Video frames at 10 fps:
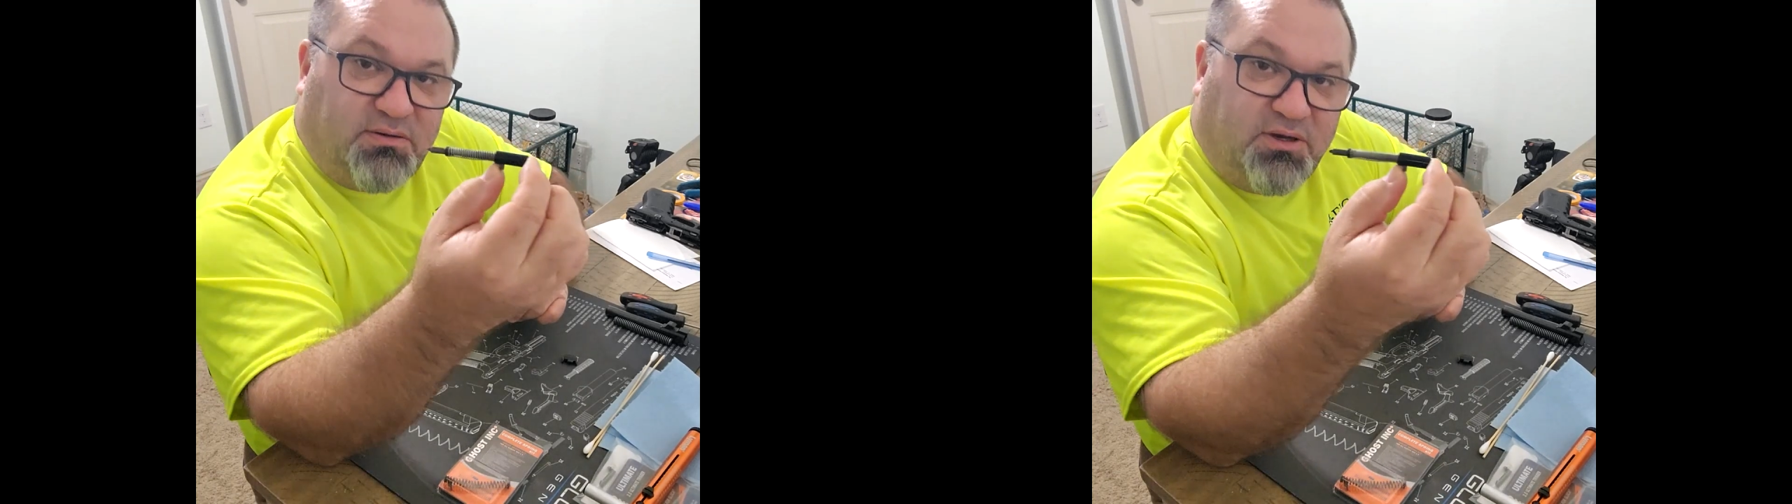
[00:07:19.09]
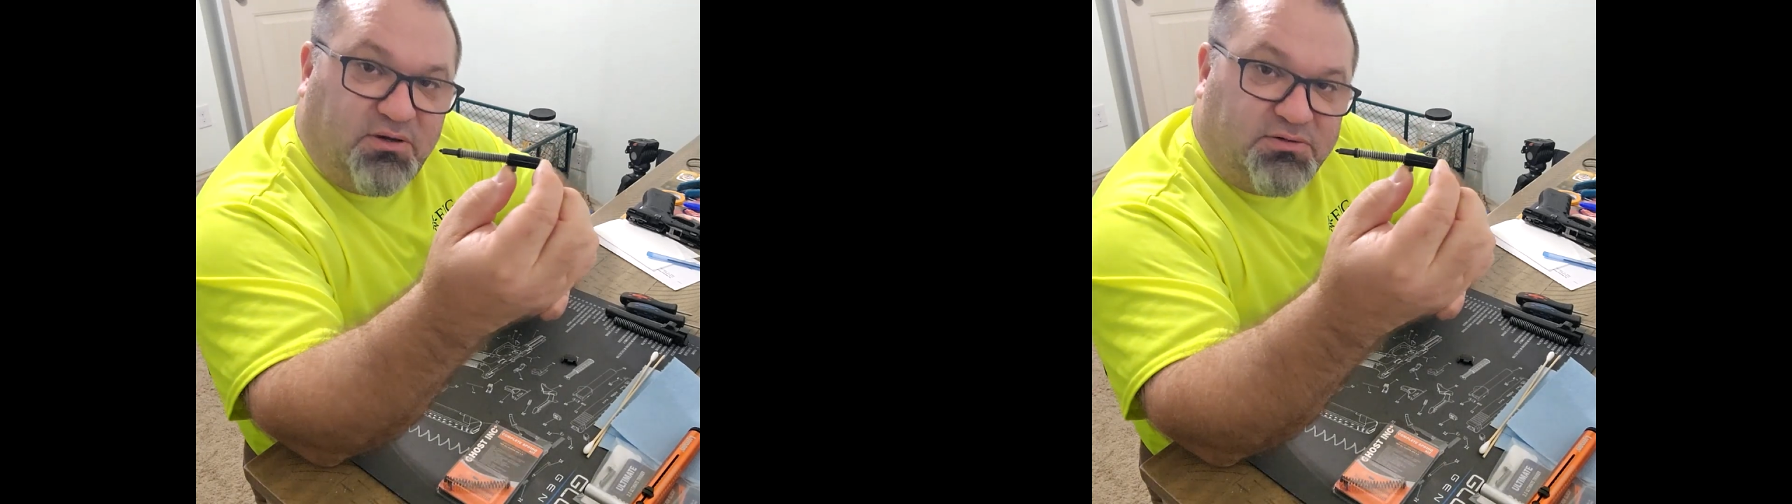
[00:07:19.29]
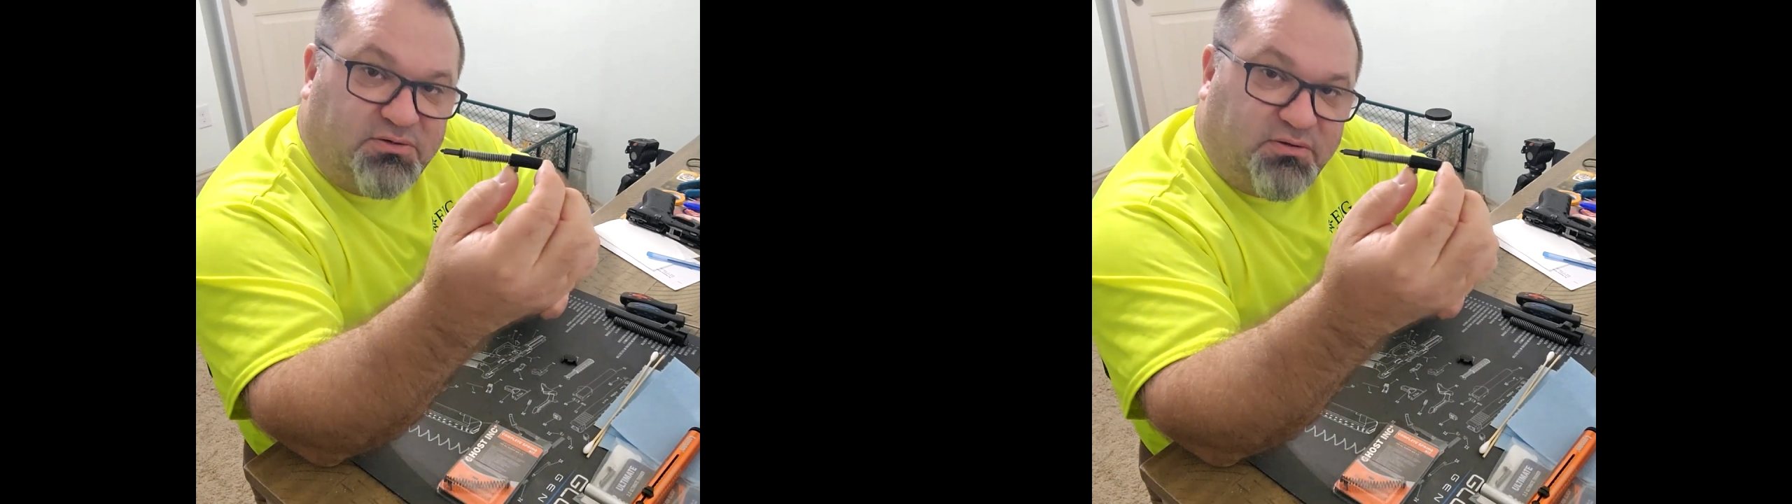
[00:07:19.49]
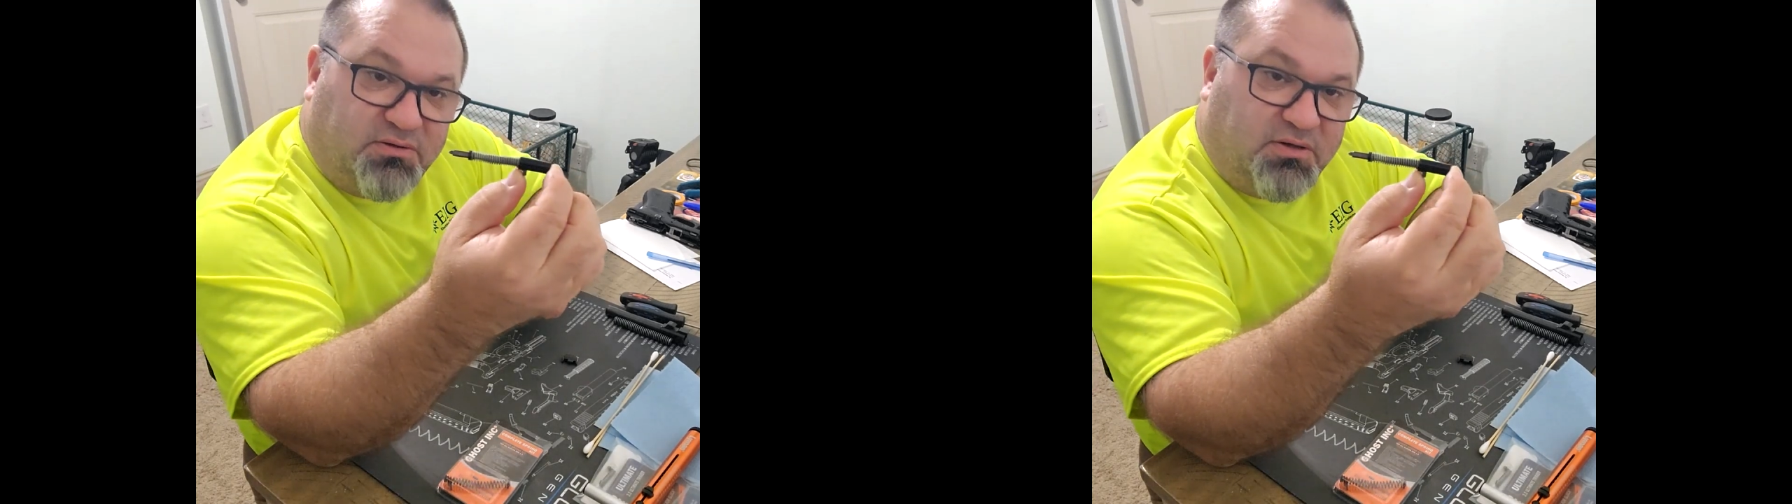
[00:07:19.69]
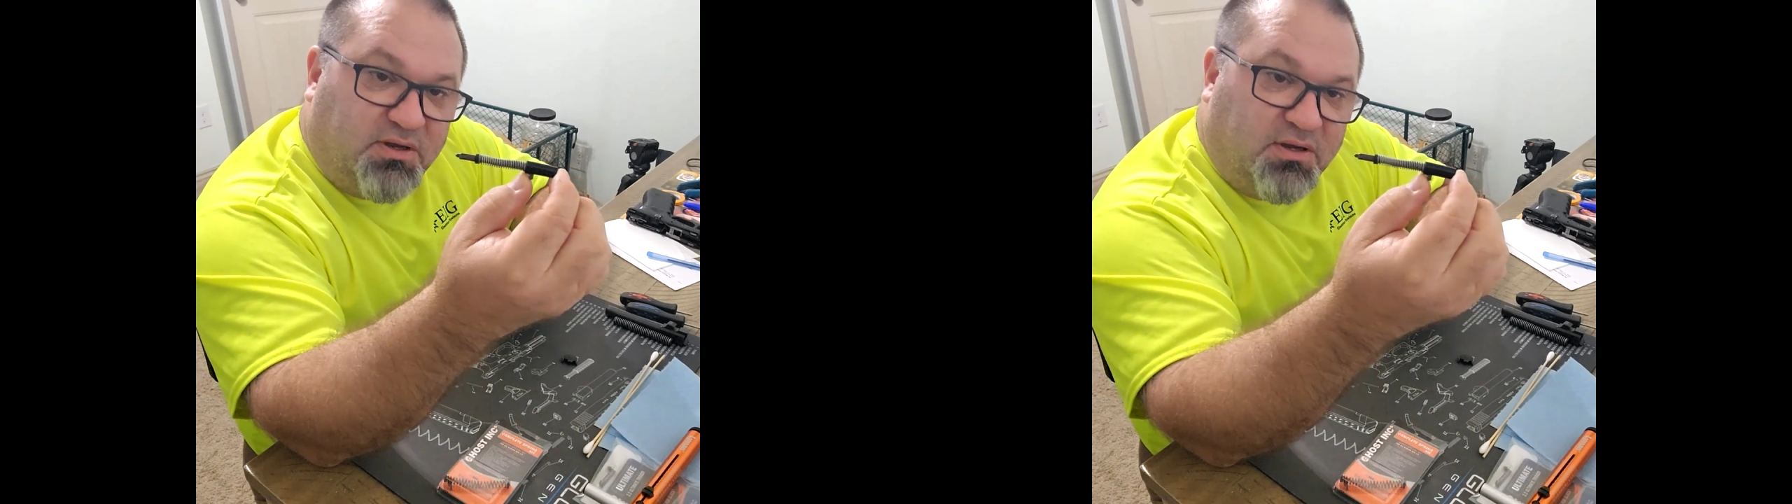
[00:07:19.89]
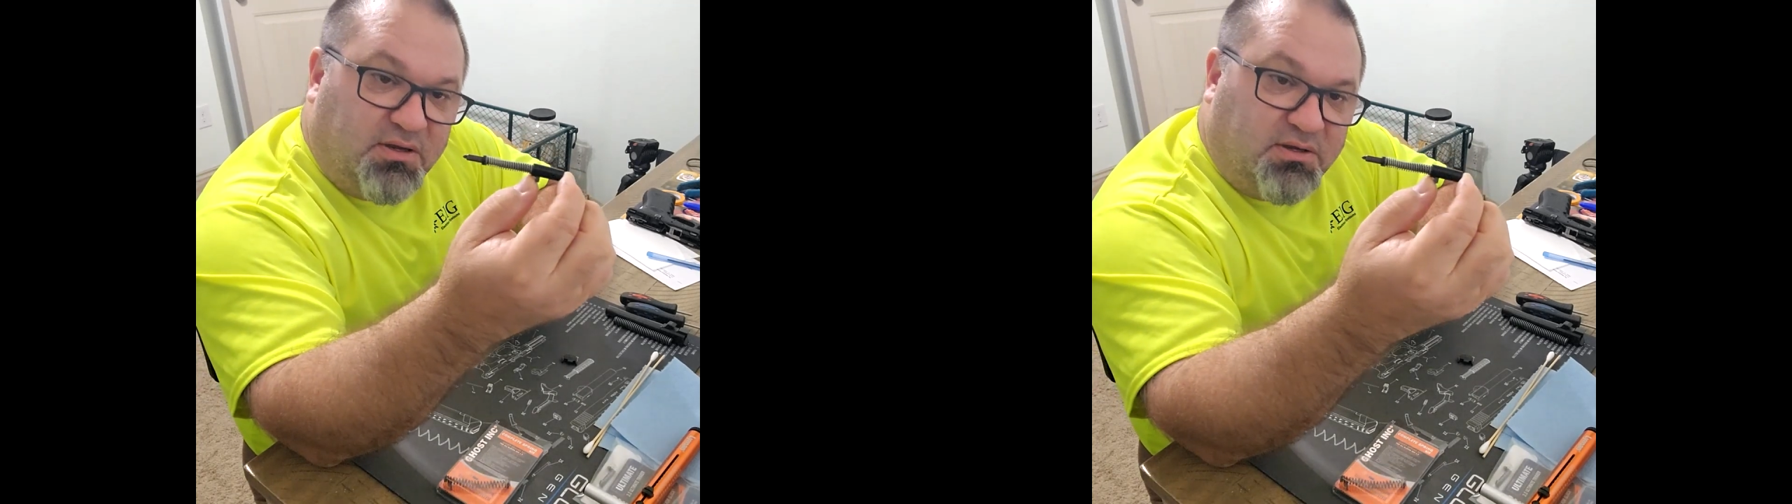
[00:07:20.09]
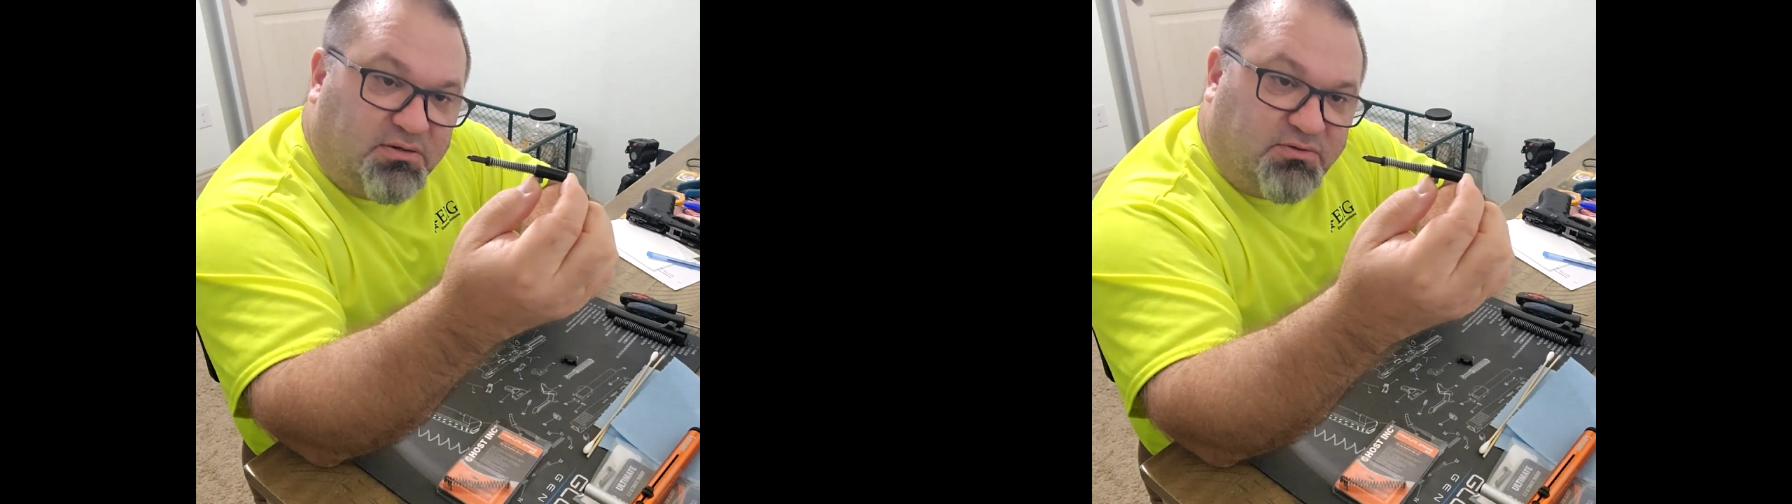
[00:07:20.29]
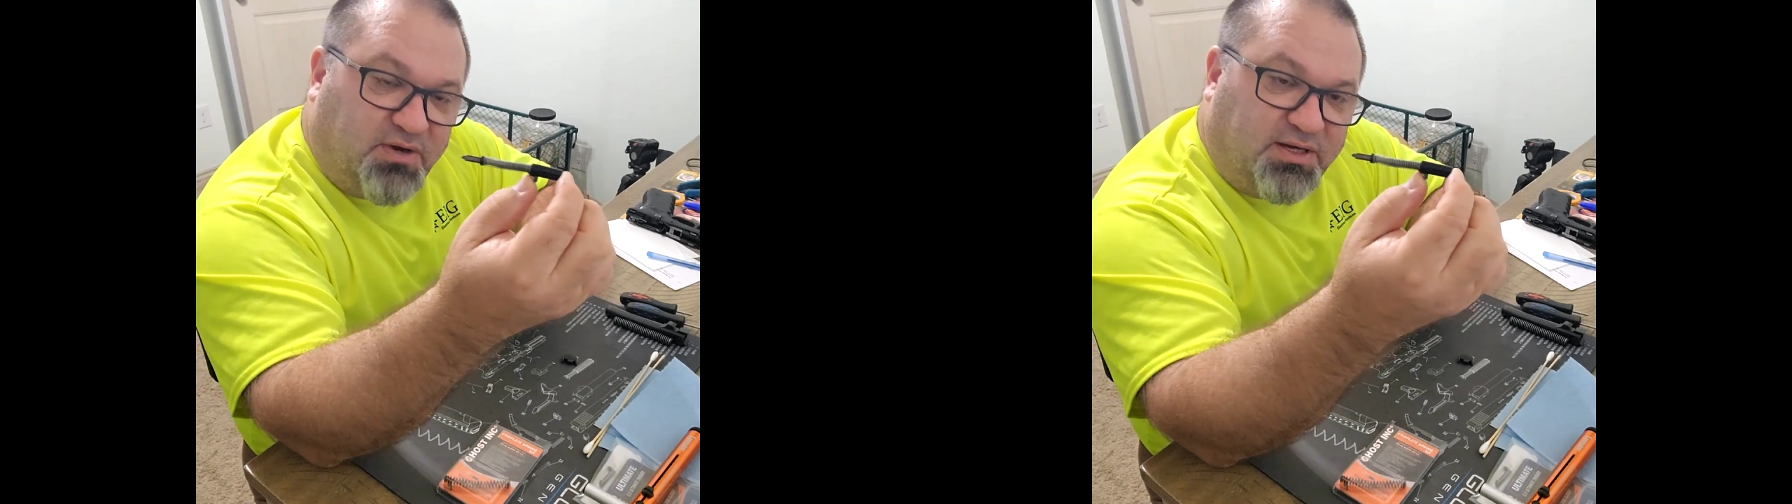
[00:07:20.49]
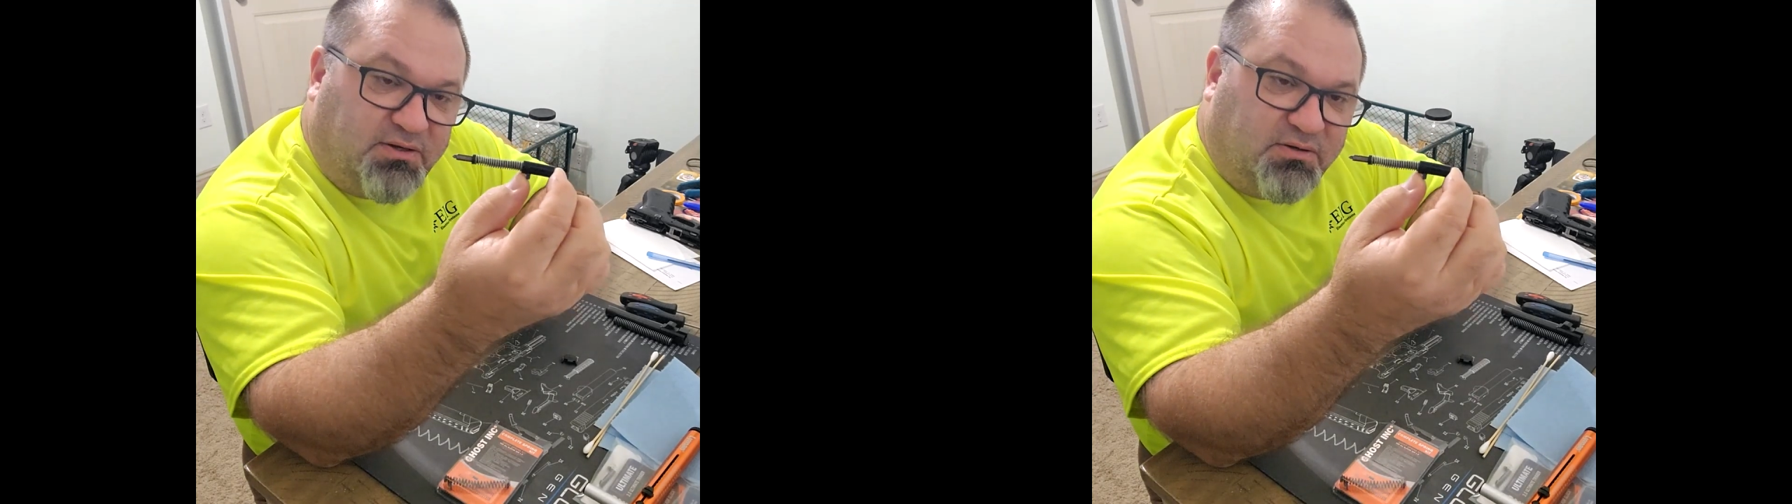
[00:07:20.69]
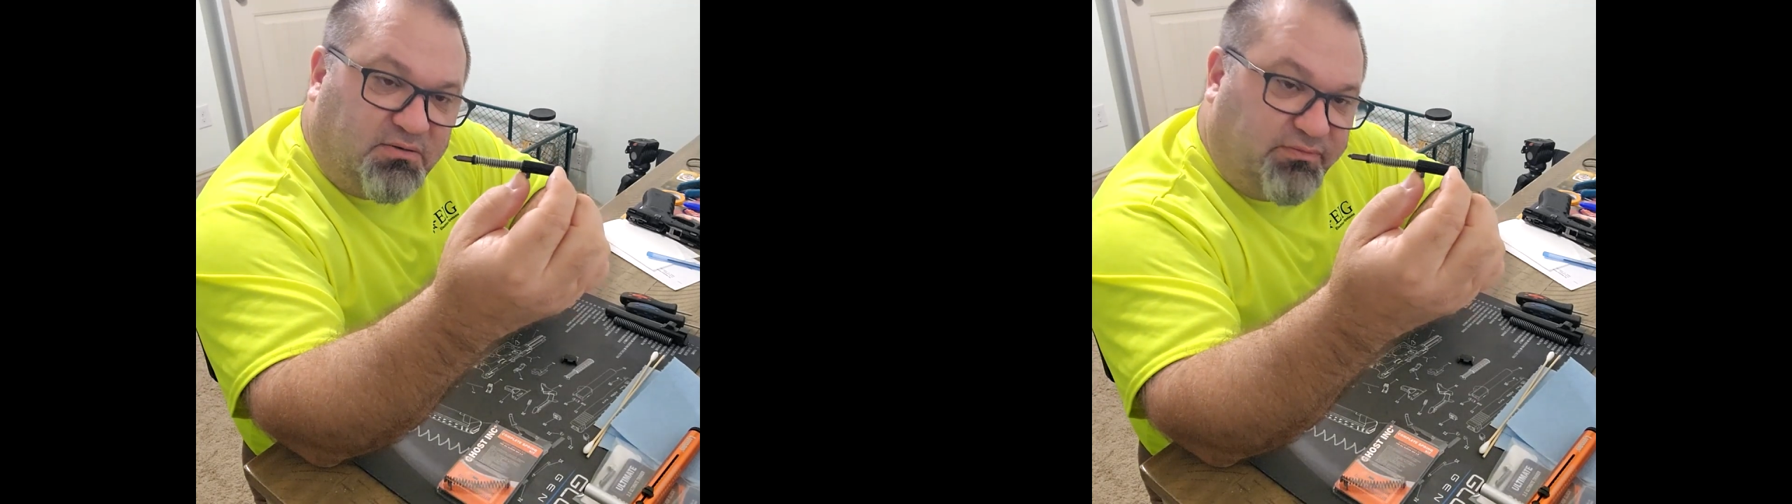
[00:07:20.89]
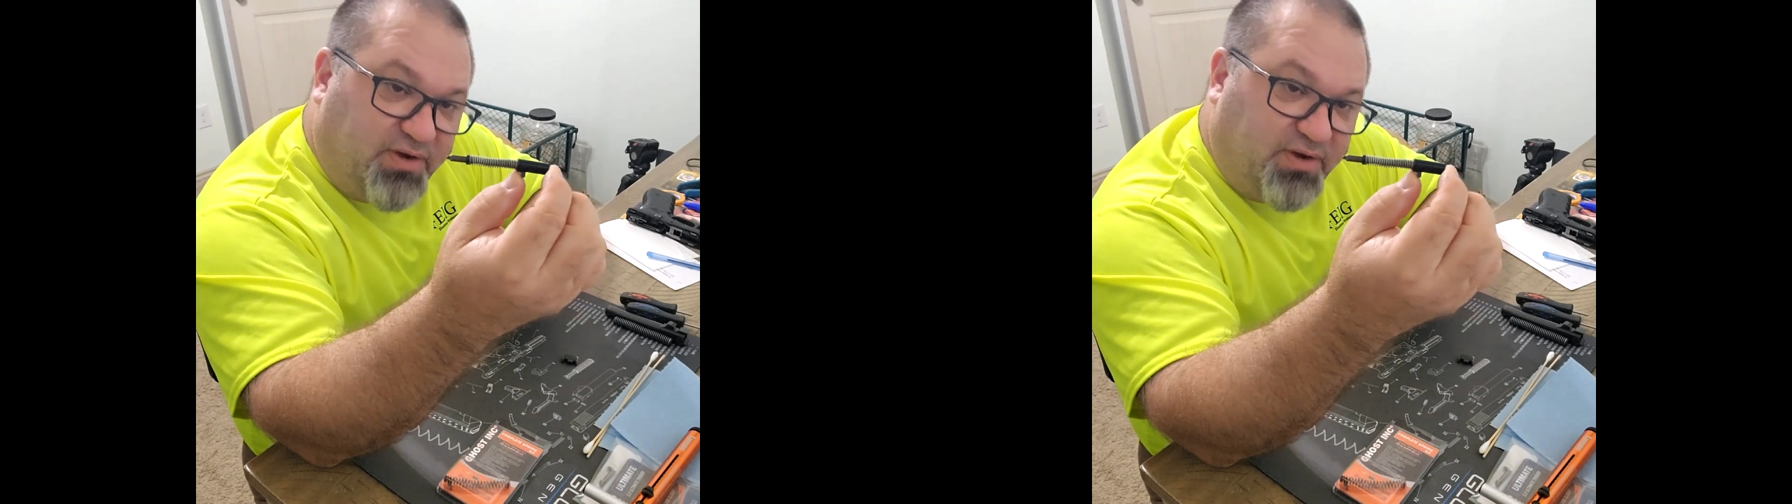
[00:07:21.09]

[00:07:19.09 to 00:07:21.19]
There's your striker